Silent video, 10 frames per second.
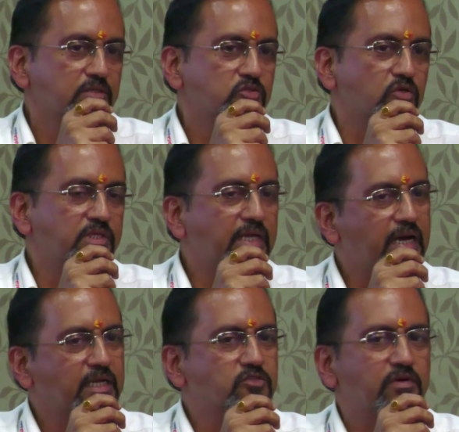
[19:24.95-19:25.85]
So in
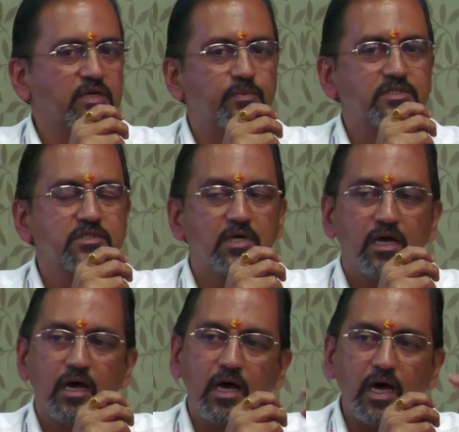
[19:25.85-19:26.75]
that case, what happens?
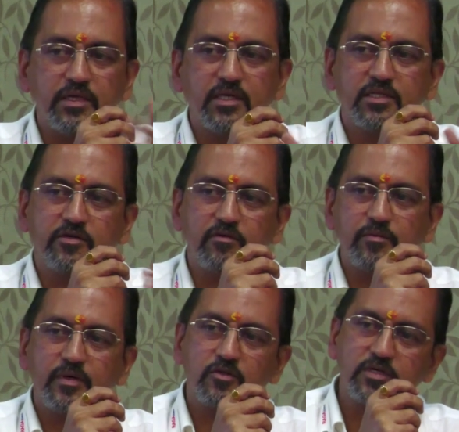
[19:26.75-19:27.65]
Either the
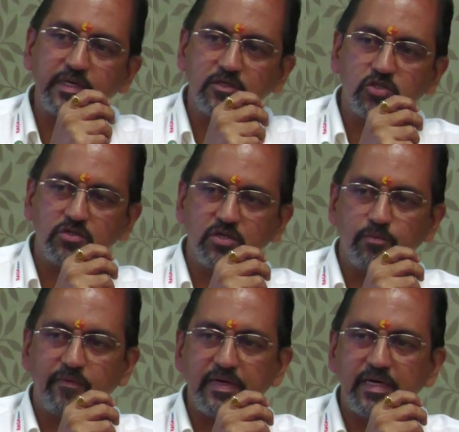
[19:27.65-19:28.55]
developer or the technical solution
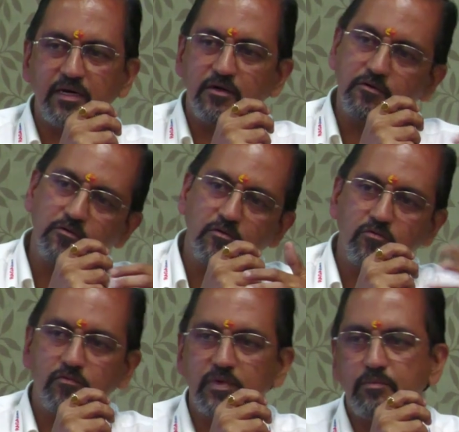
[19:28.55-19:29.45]
provider
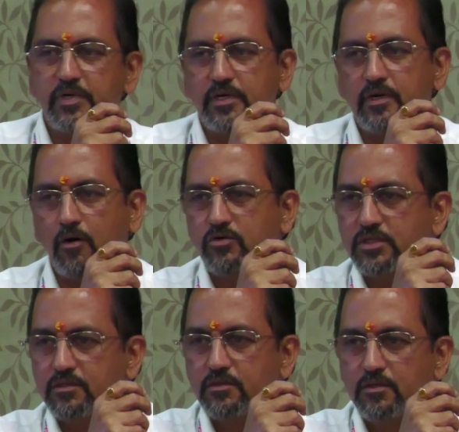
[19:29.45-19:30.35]
will bid it
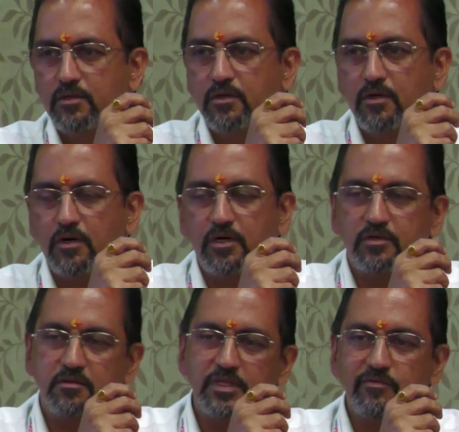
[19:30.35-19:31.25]
out, or
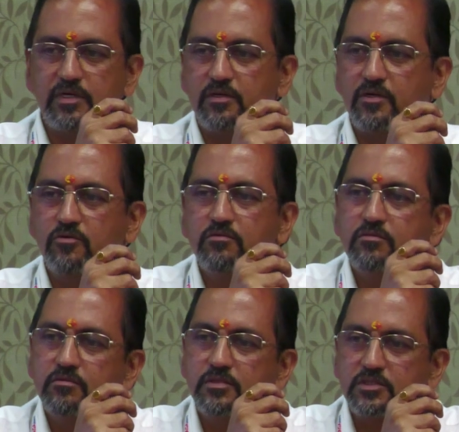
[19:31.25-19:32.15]
they will
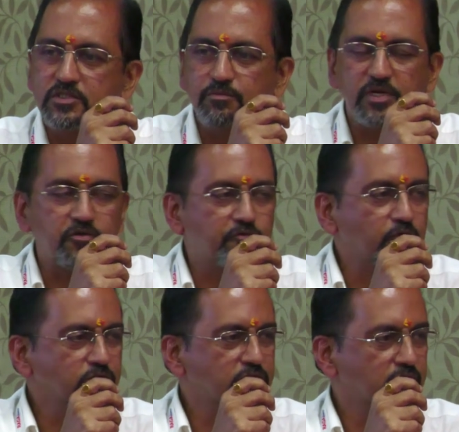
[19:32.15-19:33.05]
simply
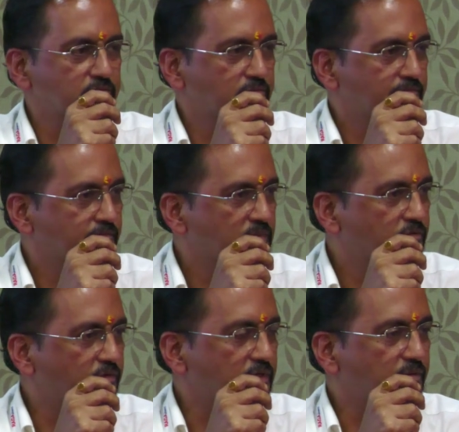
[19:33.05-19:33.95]
refuse
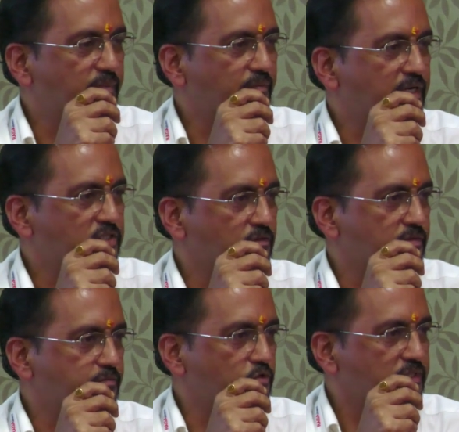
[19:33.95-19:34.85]
for implementation of
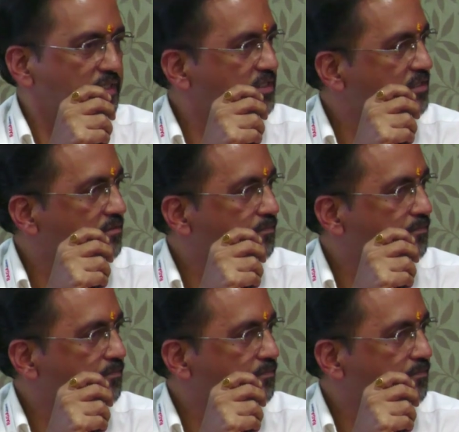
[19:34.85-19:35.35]
such projects.